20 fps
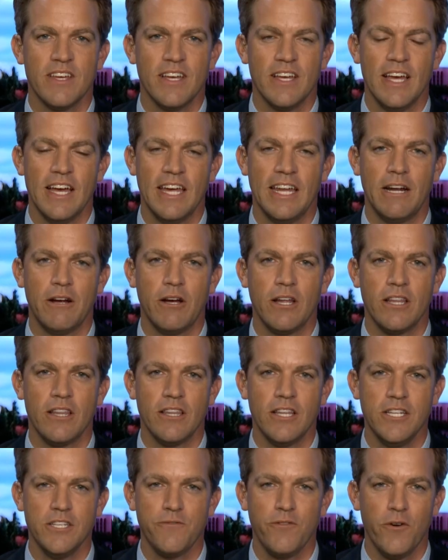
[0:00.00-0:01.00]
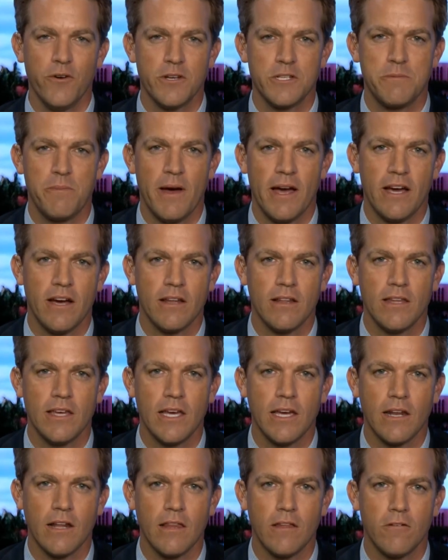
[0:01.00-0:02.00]
Yeah, and let's focus back on
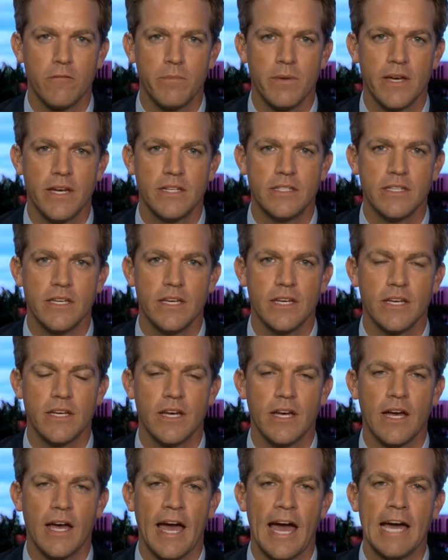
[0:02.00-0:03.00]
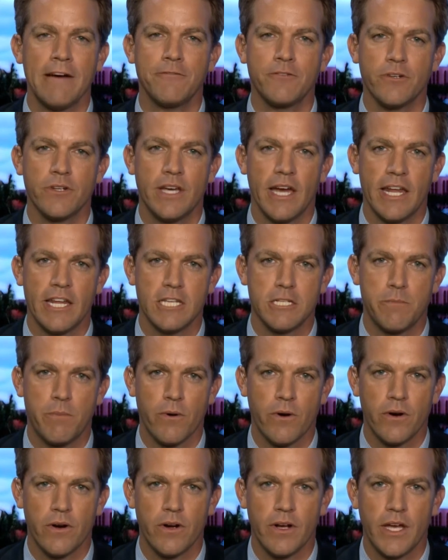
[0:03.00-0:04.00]
Lincoln a little bit. After
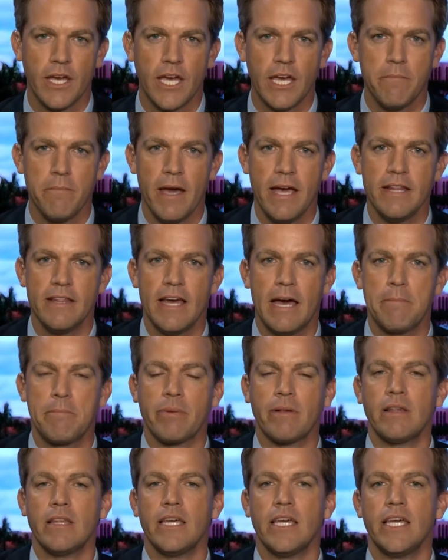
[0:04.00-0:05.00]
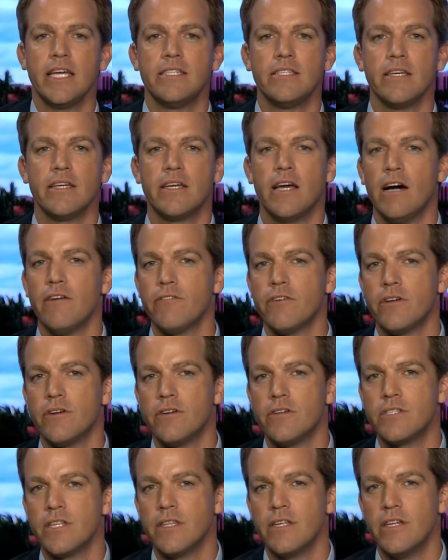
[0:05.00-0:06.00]
Gettysburg, he made that plea to
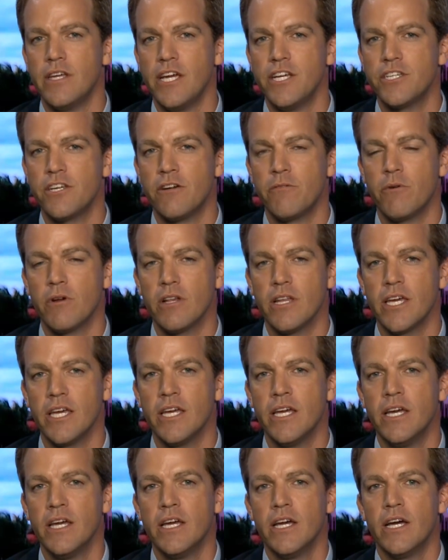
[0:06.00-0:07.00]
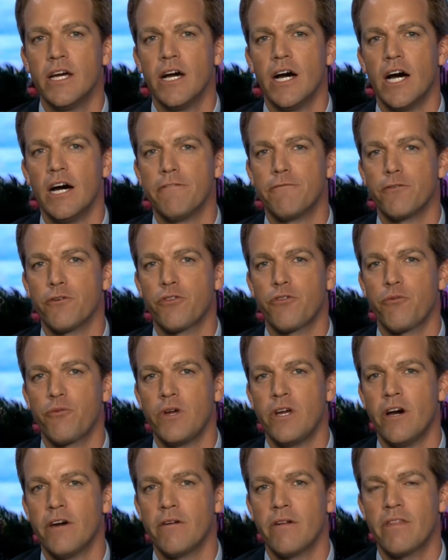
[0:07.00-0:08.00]
governors and the nation, really, for
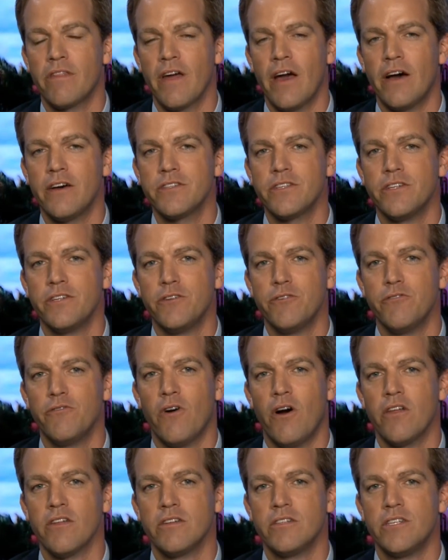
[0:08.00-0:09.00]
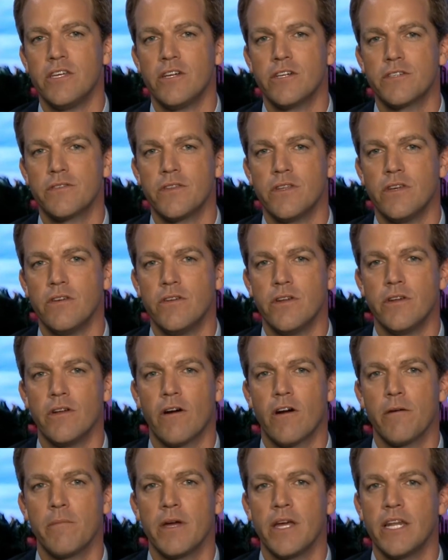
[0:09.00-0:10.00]
300,000 new volunteers for the Union
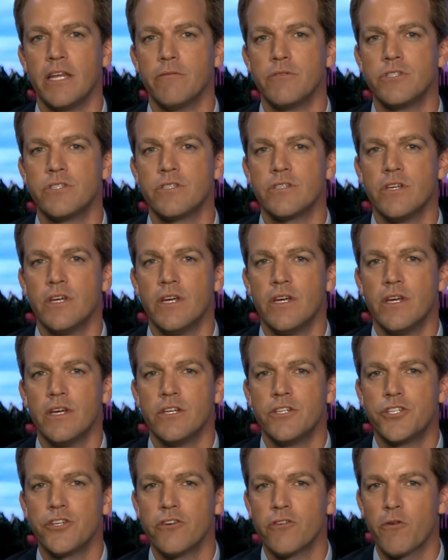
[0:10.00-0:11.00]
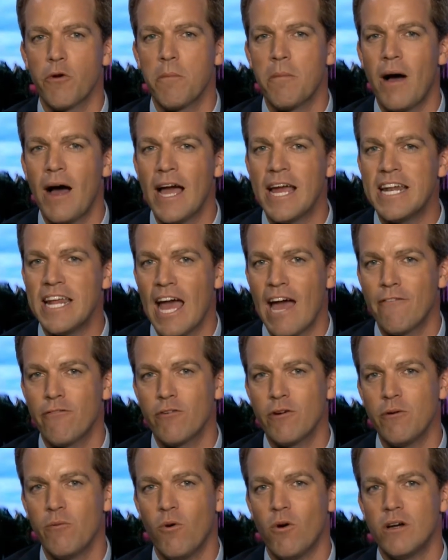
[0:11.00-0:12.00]
Army. And he was sure to remind
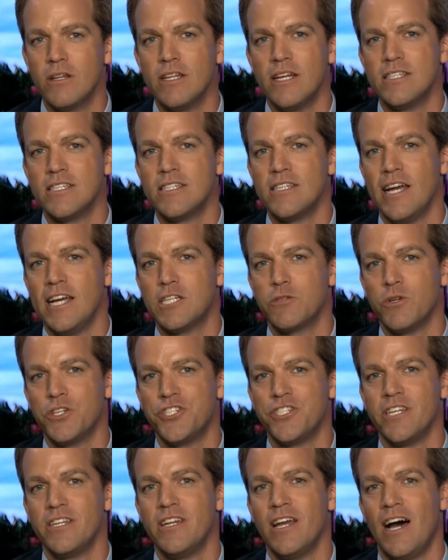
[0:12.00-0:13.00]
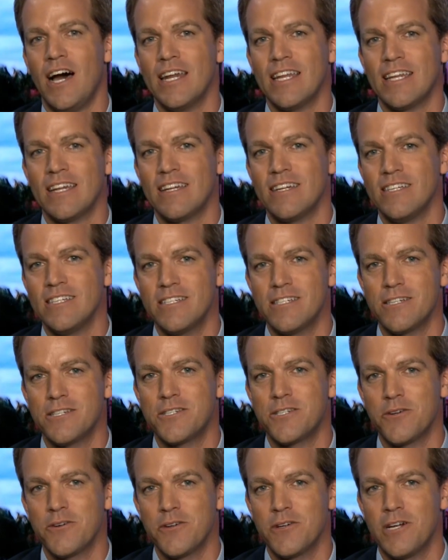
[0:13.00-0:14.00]
everyone that states which did not enlist a
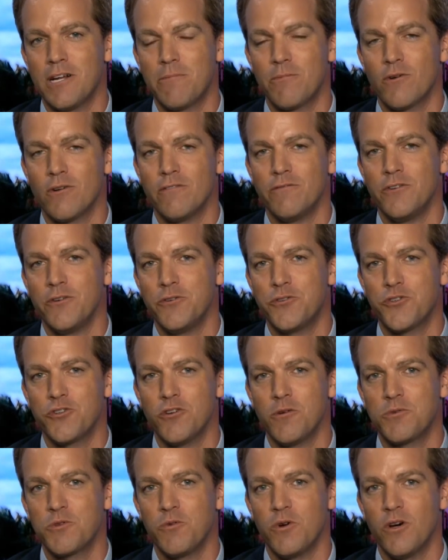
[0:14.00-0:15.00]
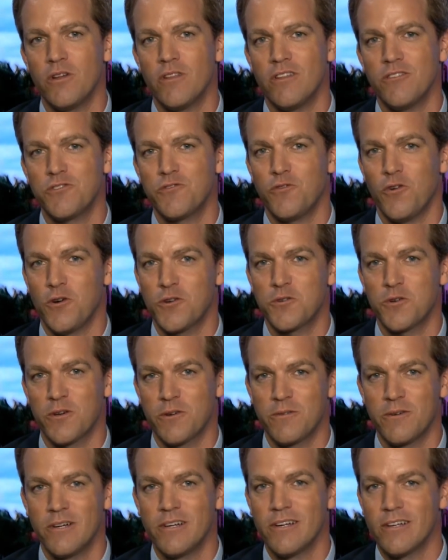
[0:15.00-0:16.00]
certain number of new troops, well, those folks
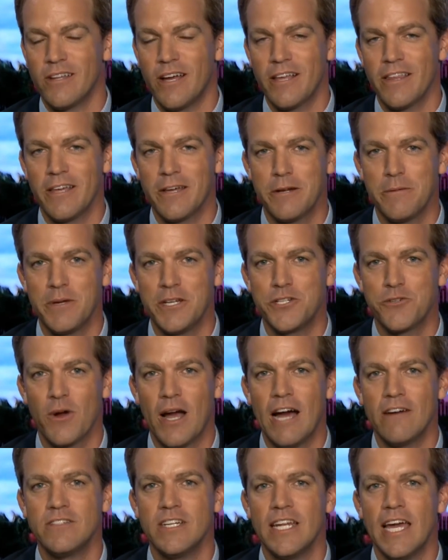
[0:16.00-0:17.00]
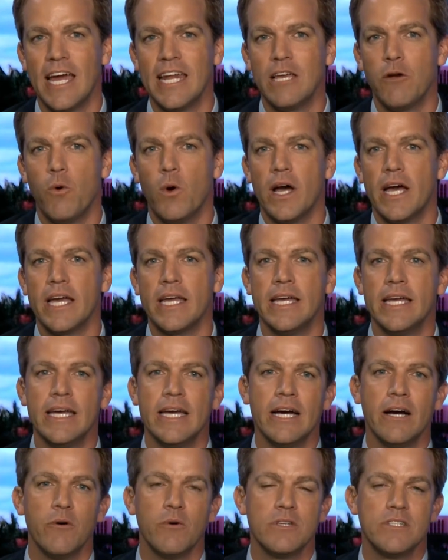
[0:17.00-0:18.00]
were likely going to be drafted anyway.
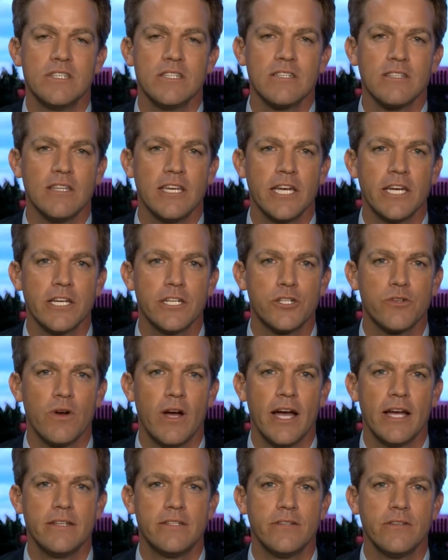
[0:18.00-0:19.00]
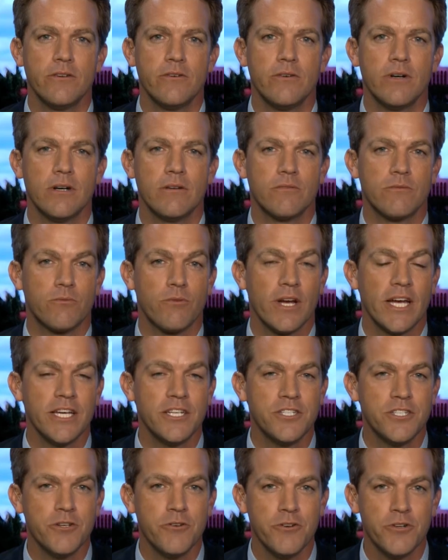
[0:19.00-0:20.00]
Was this Lincoln trying to
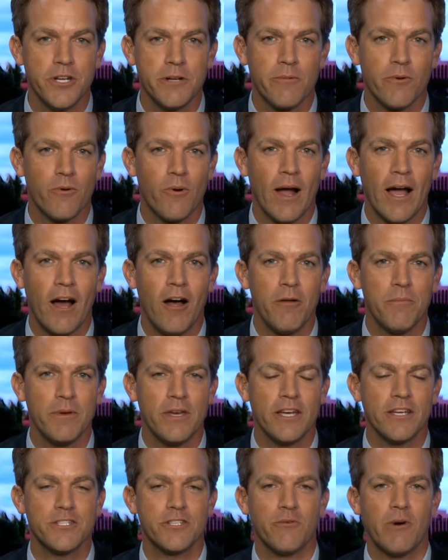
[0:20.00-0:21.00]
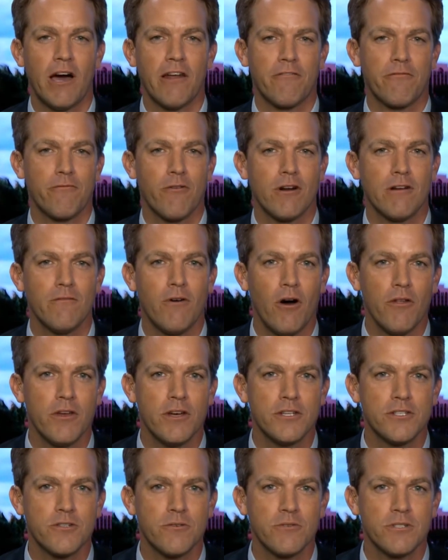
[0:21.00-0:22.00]
raise Union morale, being so out in front of all
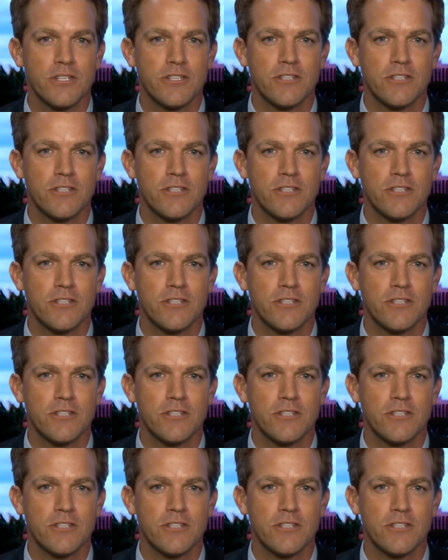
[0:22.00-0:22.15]
this, or was